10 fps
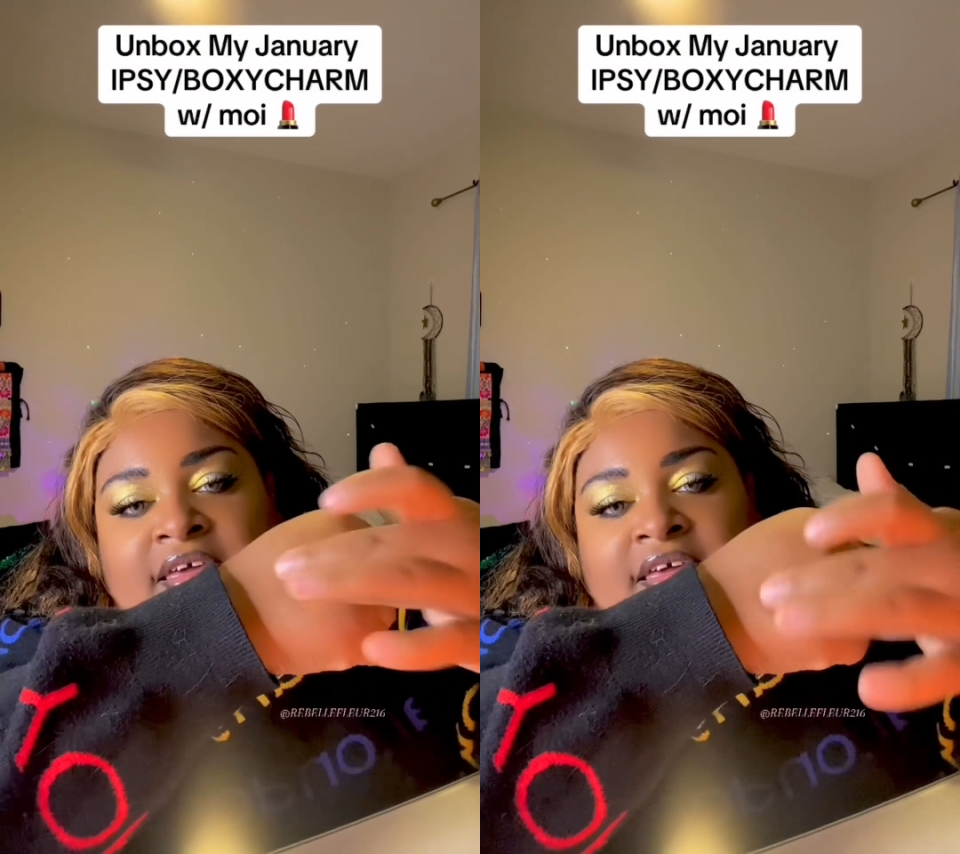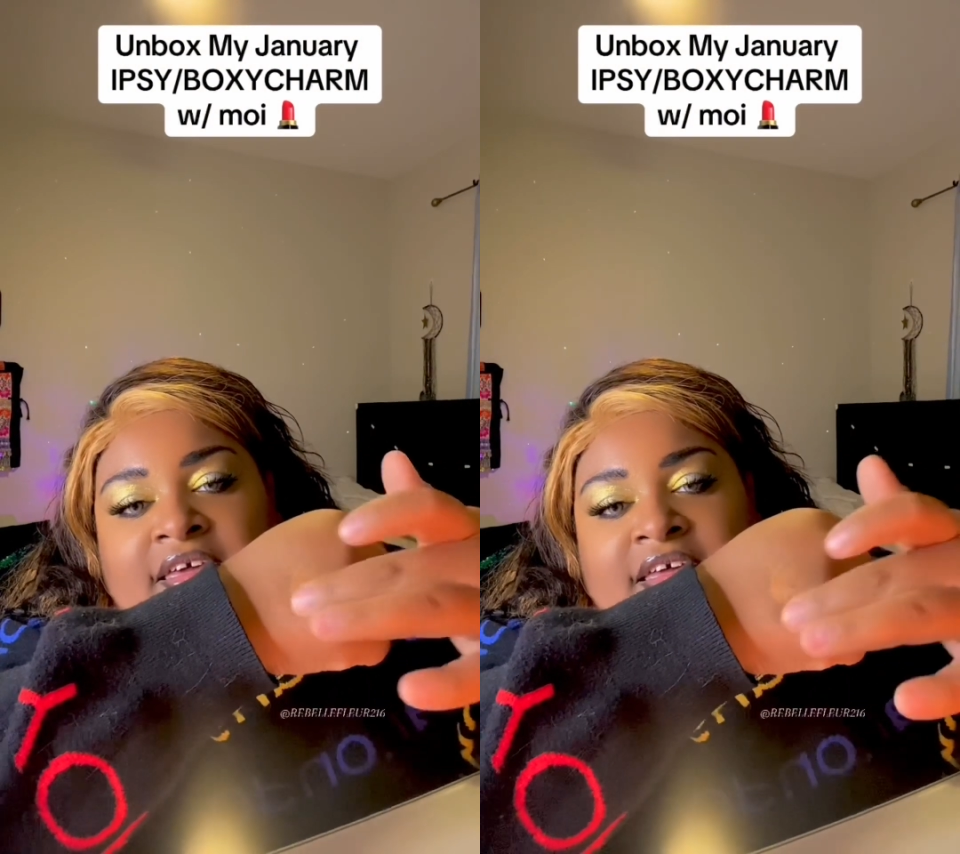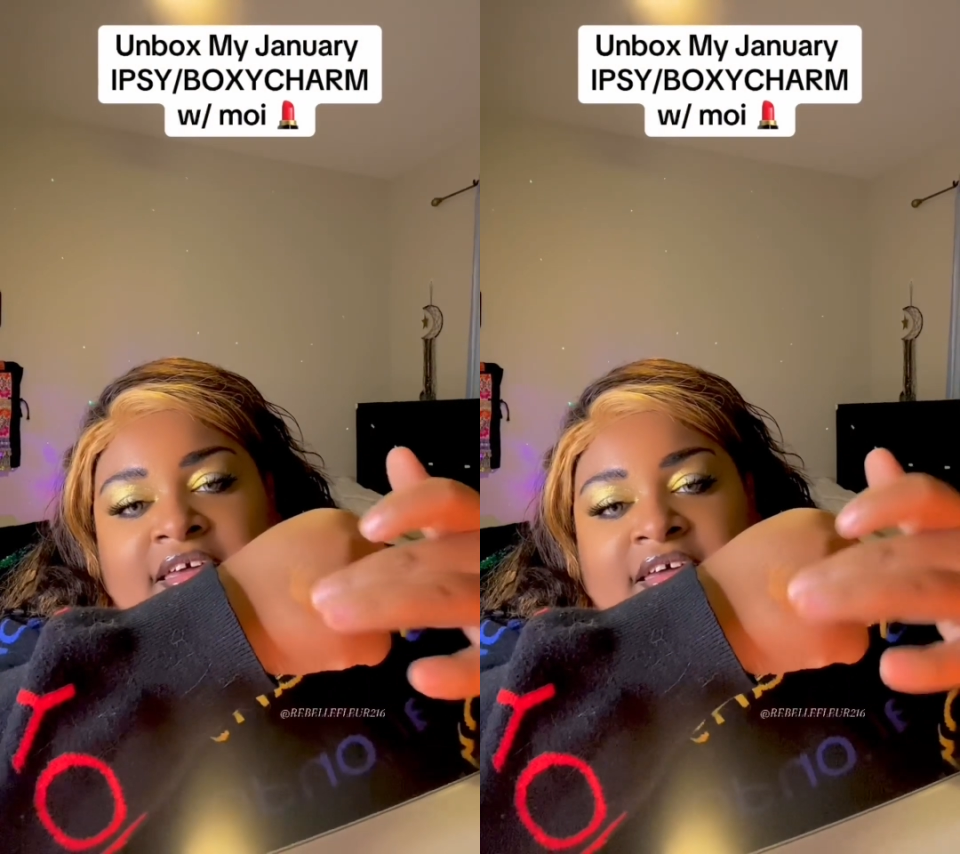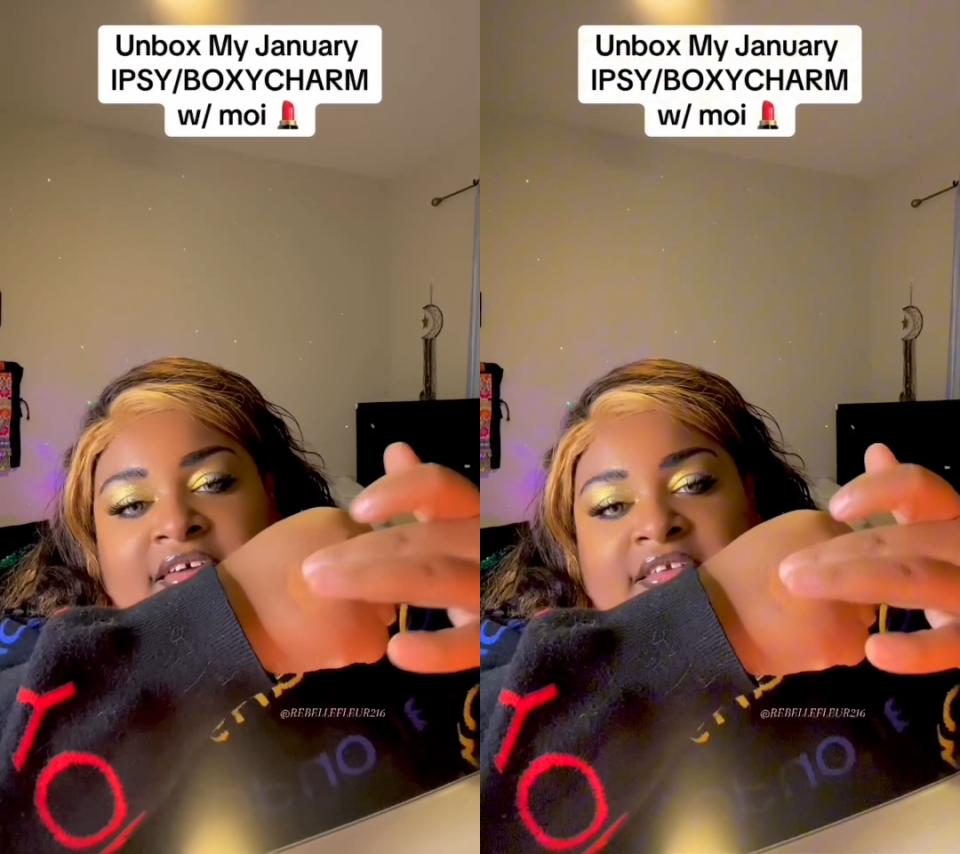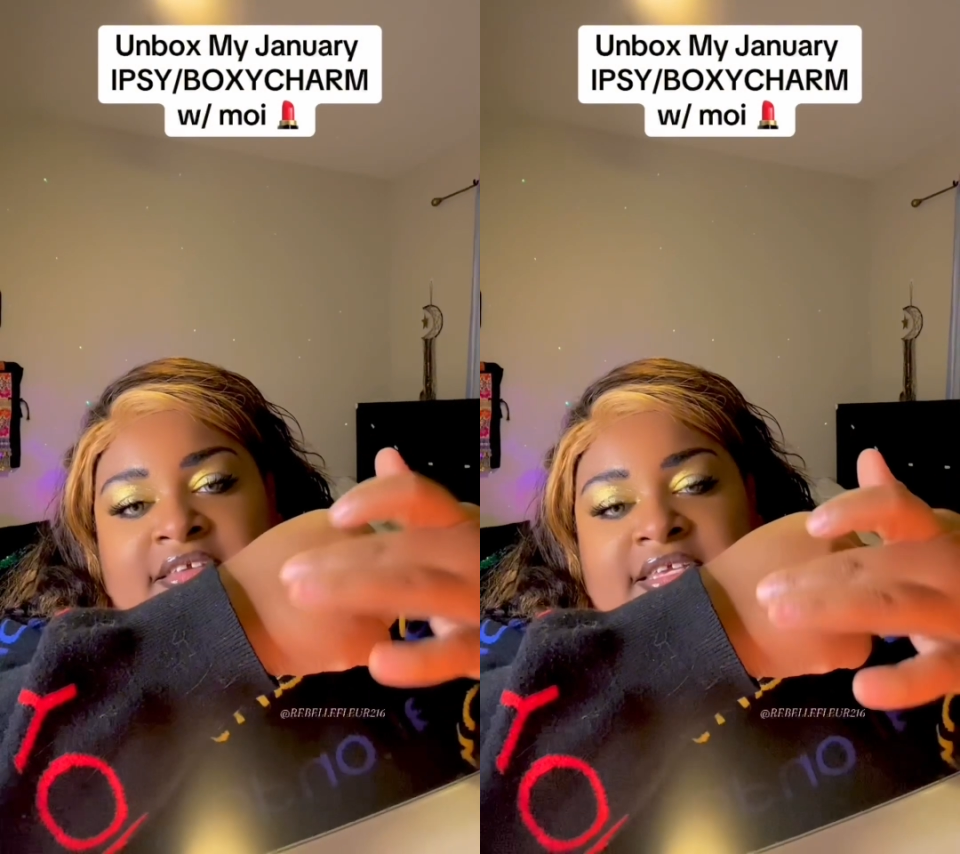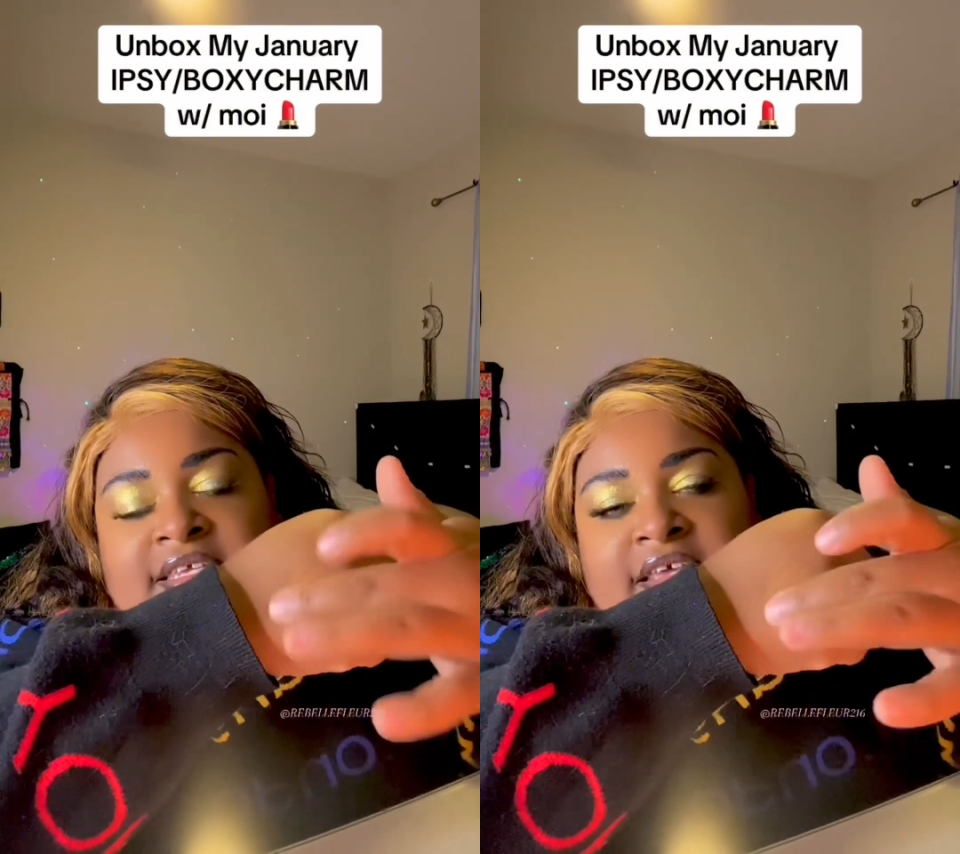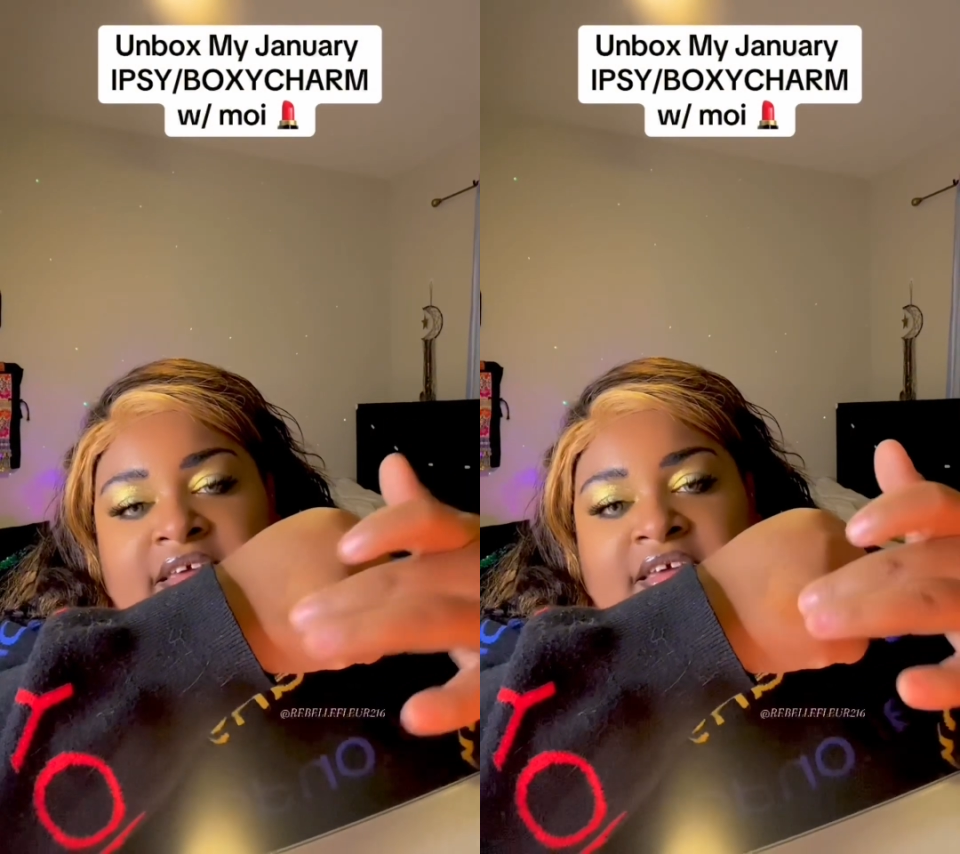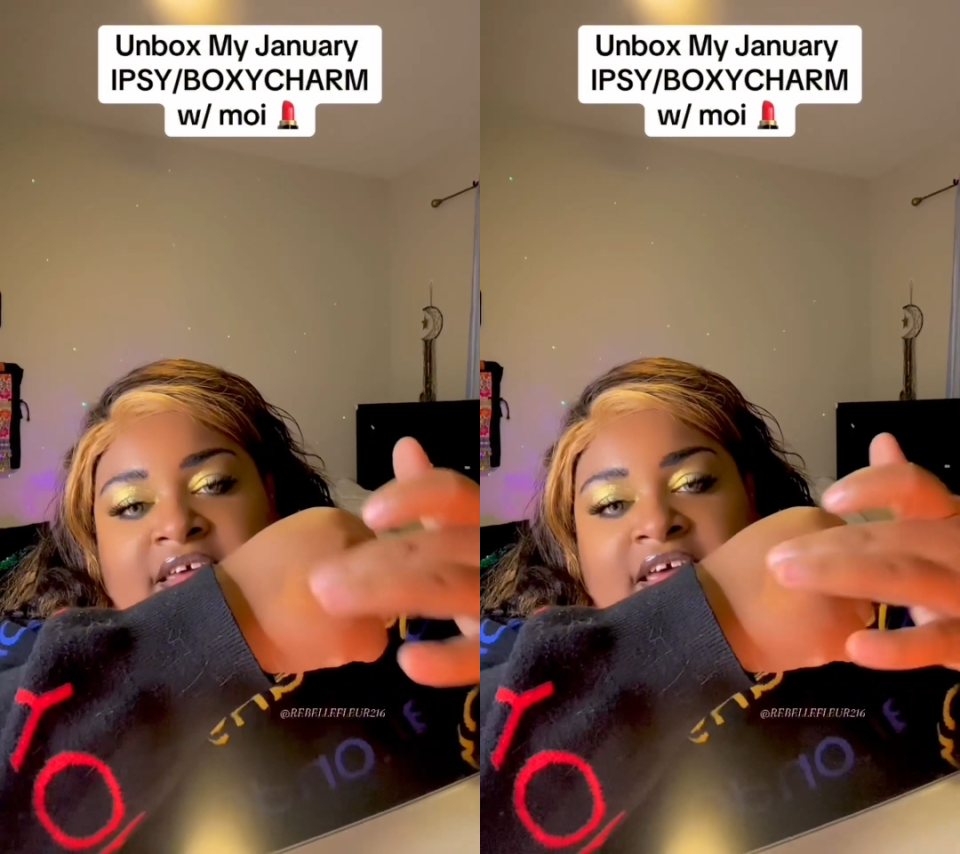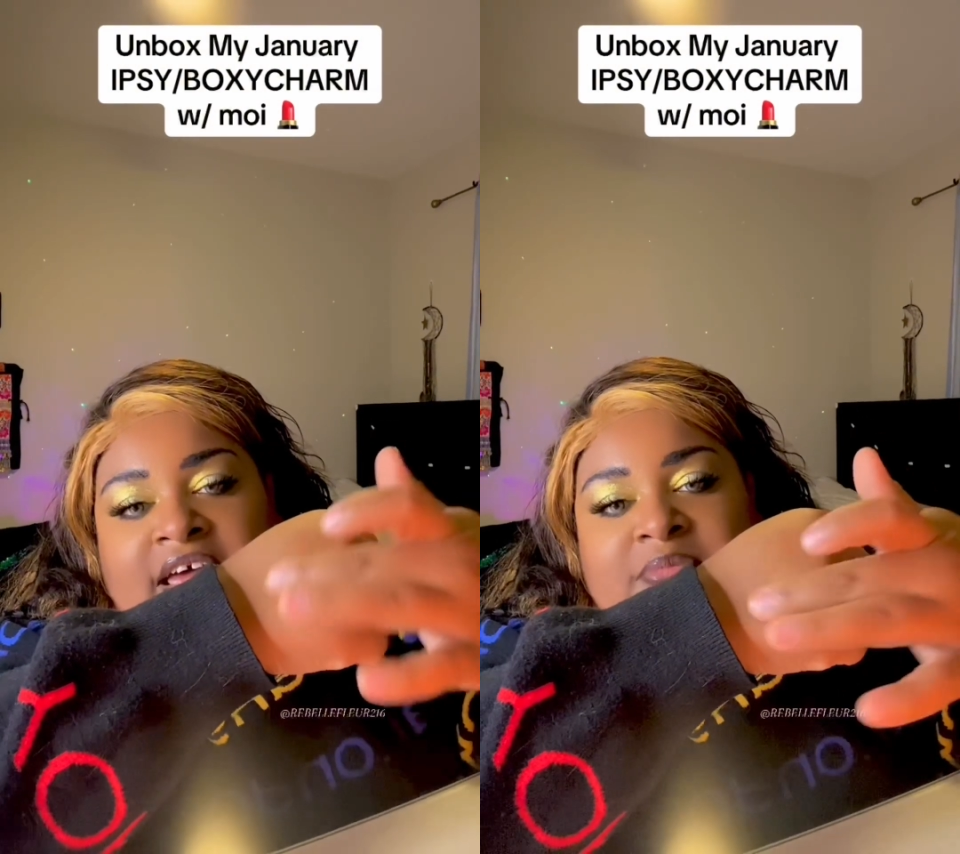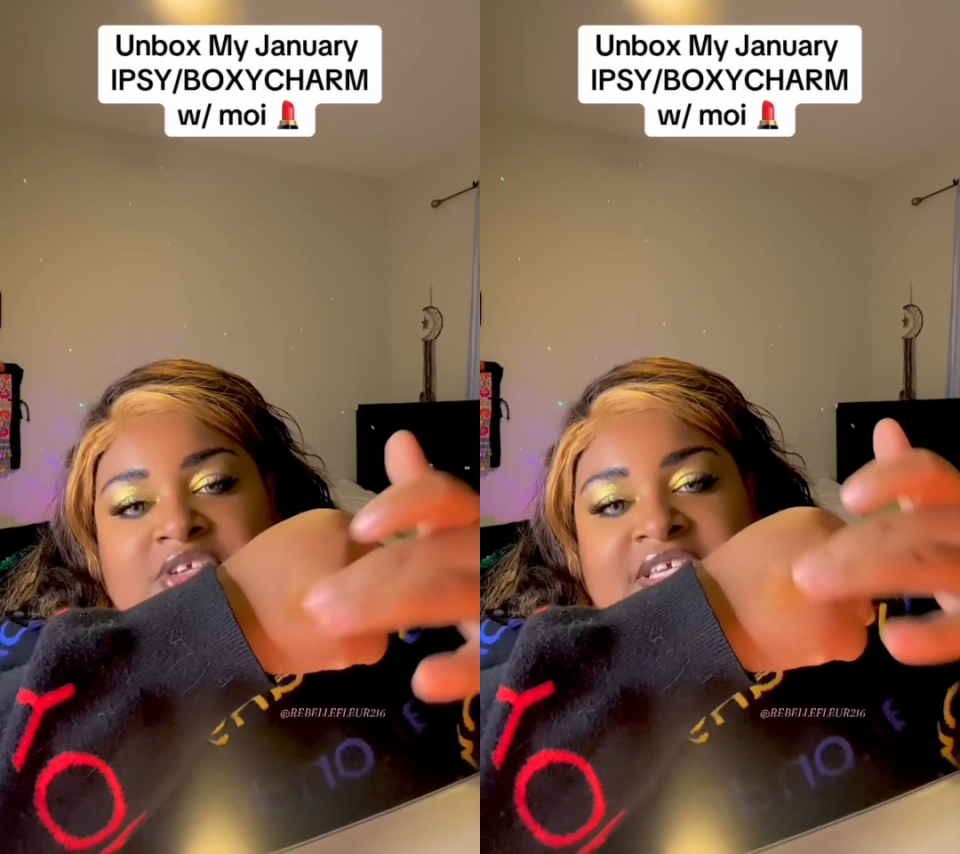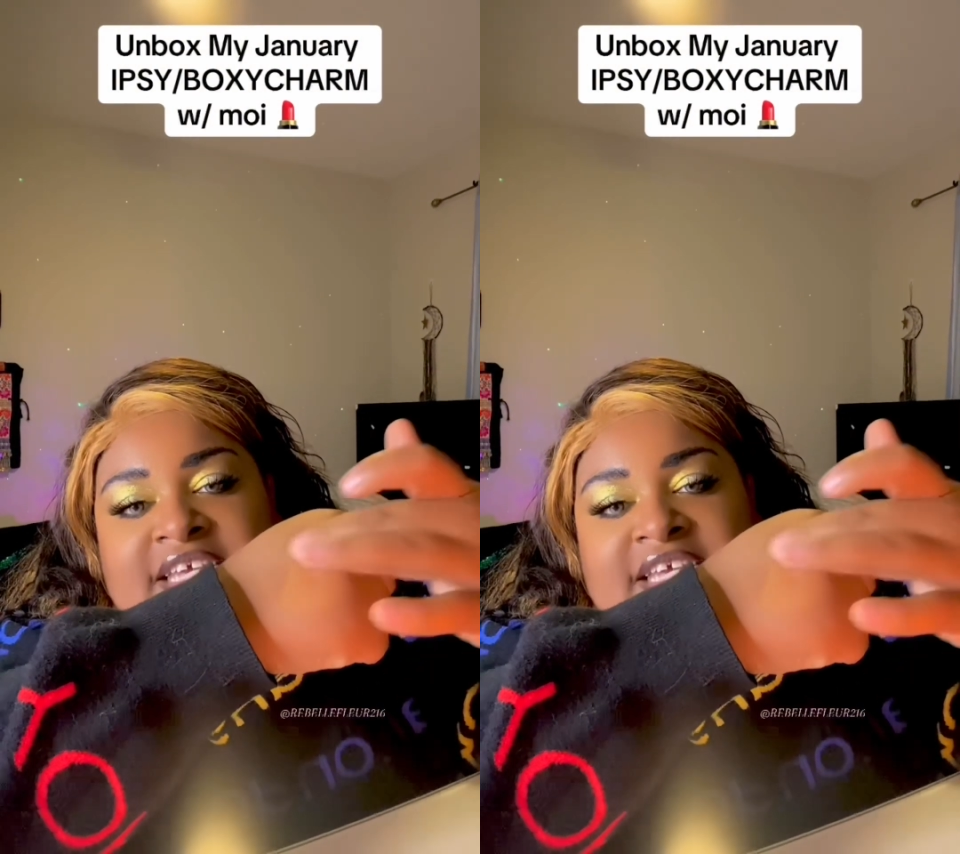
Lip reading: And I'm just